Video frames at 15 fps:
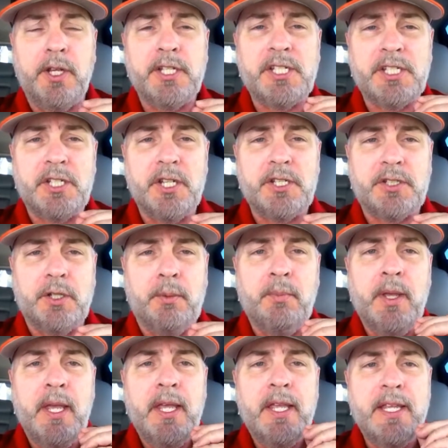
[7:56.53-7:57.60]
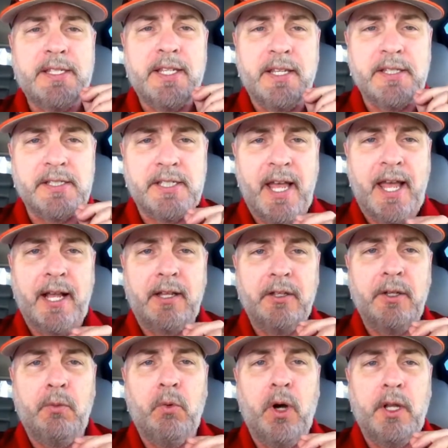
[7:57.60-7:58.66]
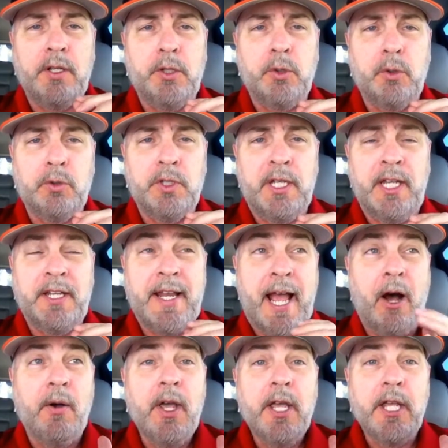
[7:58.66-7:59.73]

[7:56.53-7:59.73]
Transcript: This system is exactly what you'll need. Now,